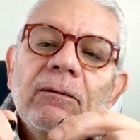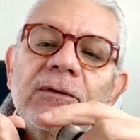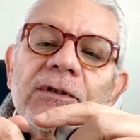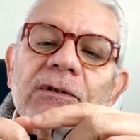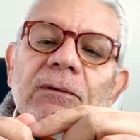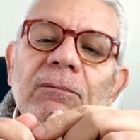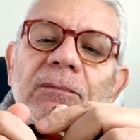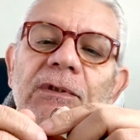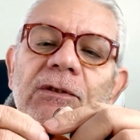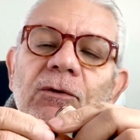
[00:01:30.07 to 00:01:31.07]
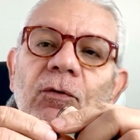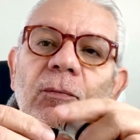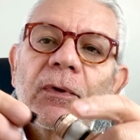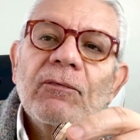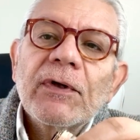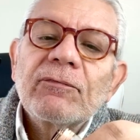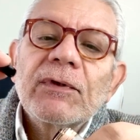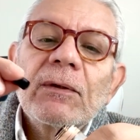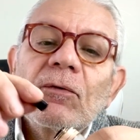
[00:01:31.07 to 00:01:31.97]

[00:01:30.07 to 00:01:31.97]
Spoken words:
just a normal 510,